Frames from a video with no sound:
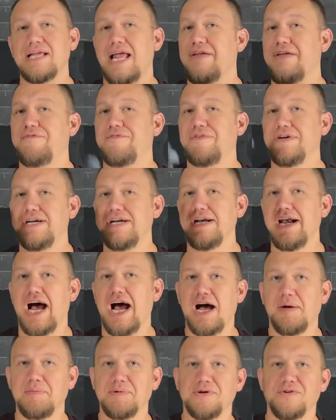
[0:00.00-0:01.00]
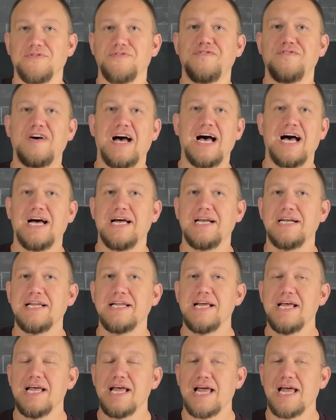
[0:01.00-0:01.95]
a phenomenal find,